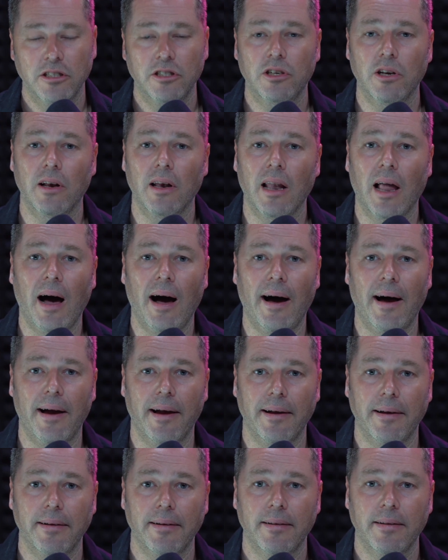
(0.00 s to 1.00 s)
to
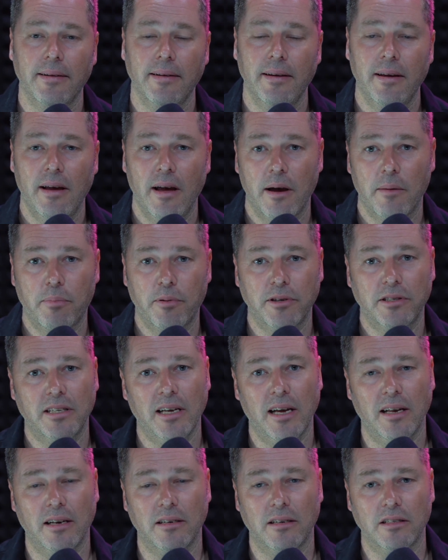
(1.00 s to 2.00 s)
lie and
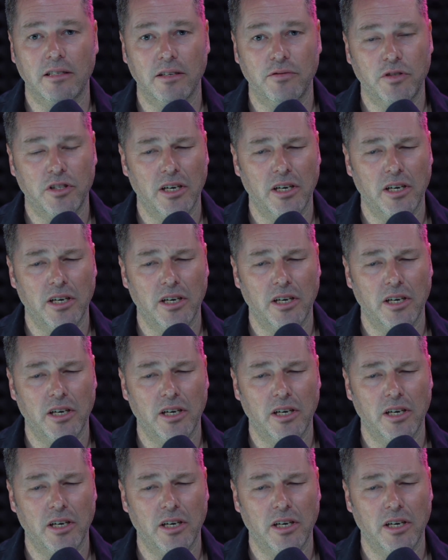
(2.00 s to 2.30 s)
pretend as if